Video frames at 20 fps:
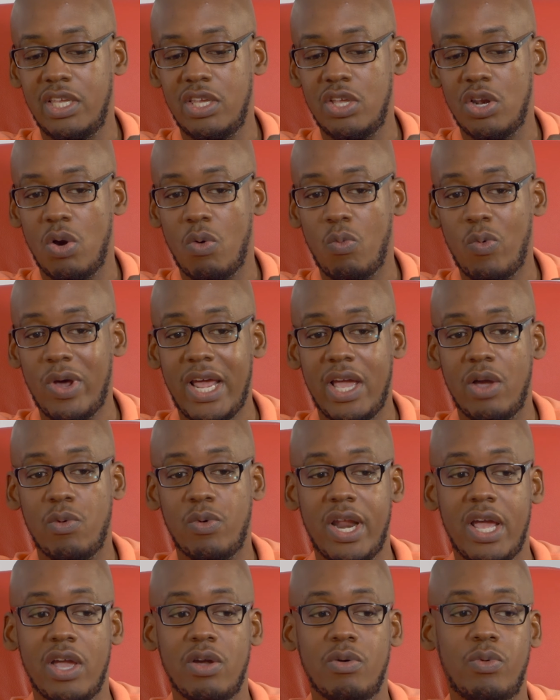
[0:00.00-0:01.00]
You know, when I
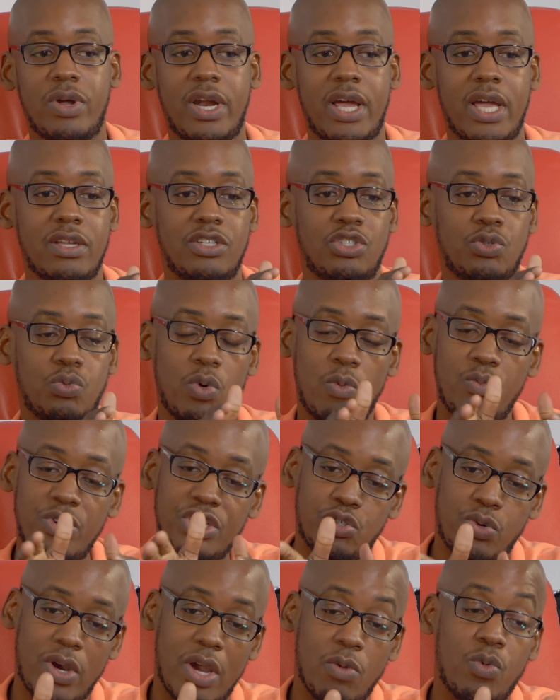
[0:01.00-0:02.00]
when I when I when we
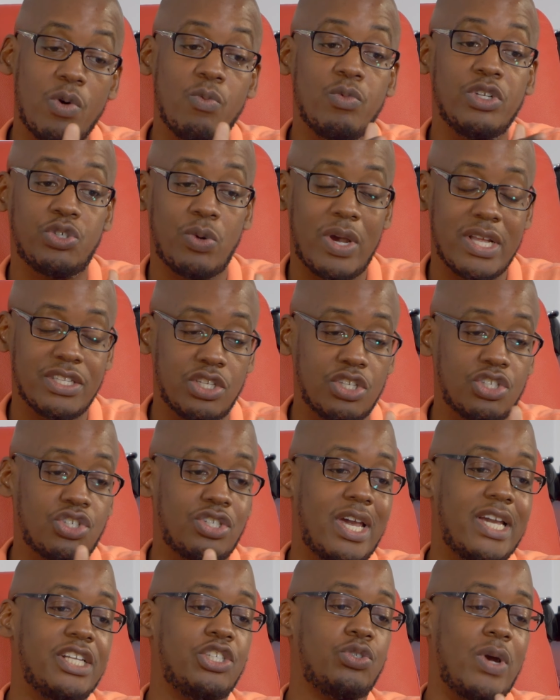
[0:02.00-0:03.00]
tra- when we
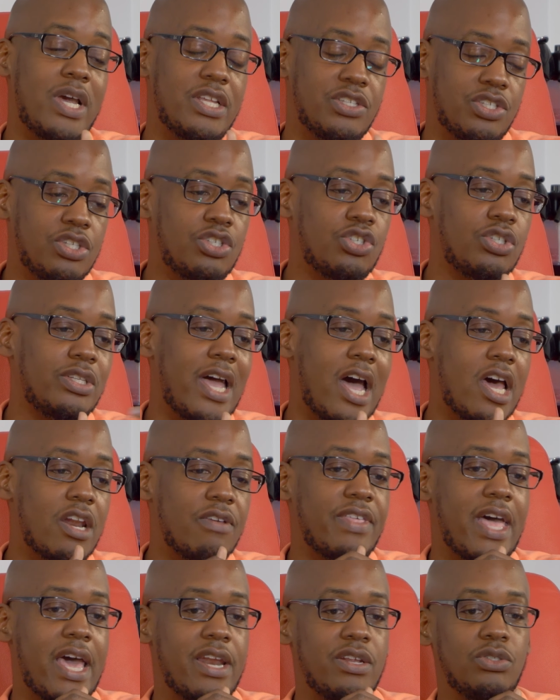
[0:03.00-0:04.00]
transitioned, I transitioned out
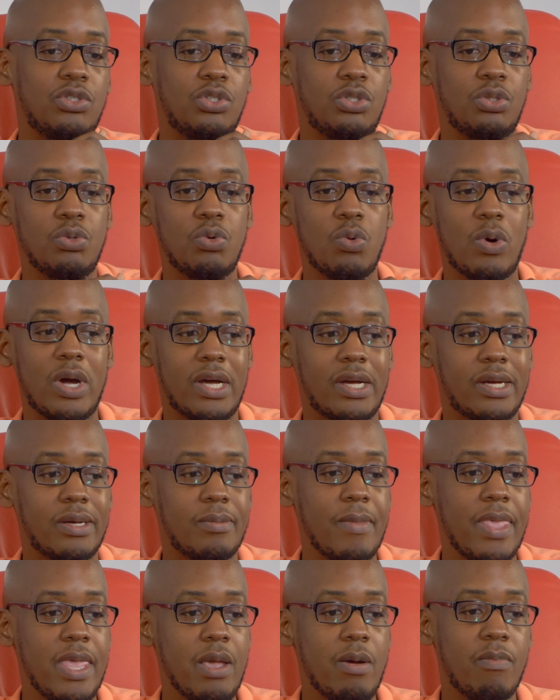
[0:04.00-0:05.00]
of that into uh,
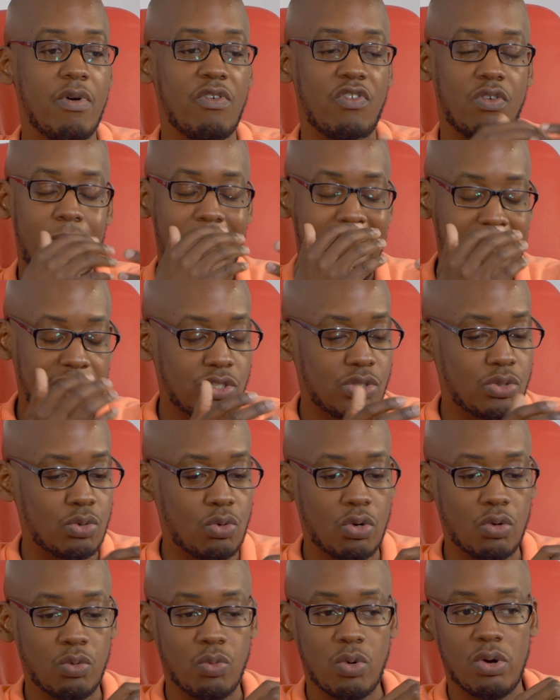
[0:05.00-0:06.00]
more of a
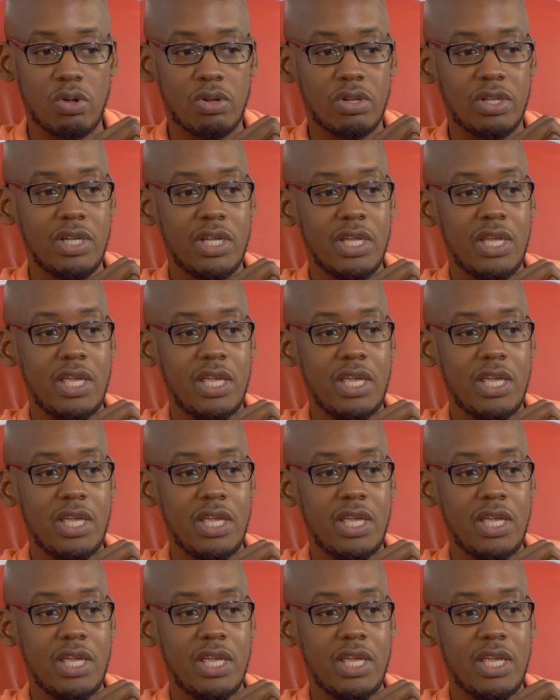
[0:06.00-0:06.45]
pastoral role.